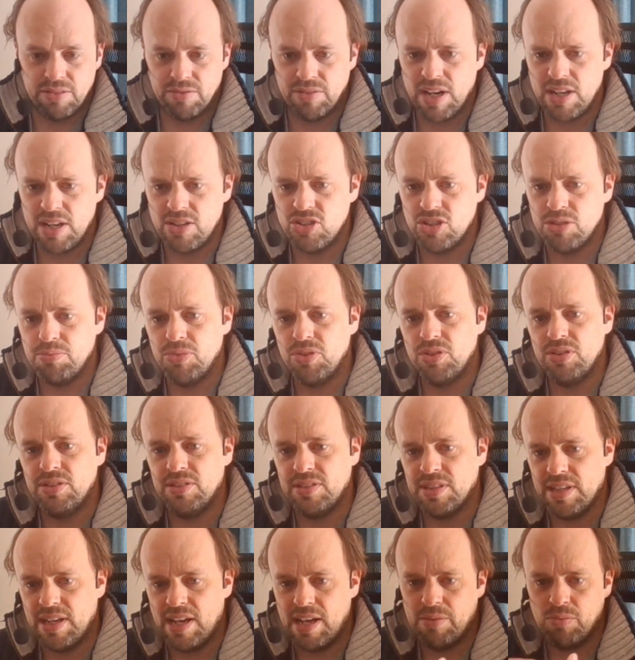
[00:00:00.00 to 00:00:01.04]
arrangement
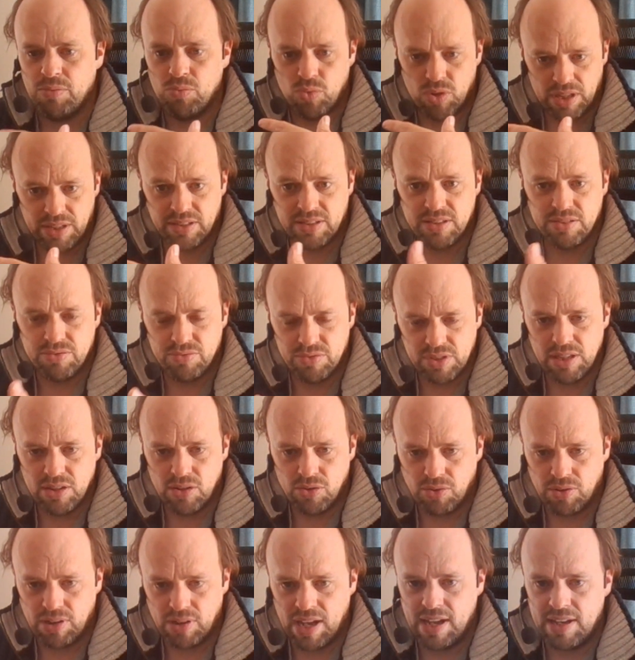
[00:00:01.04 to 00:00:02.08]
and I am willing to
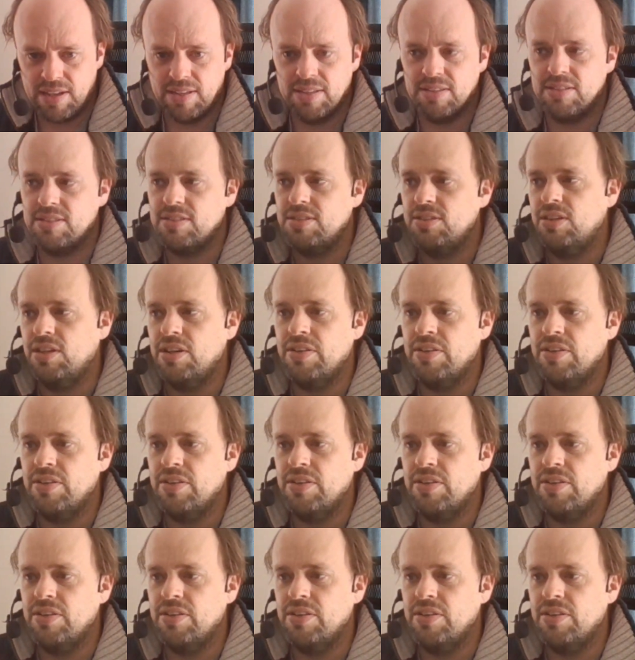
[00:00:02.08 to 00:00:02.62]
relocate.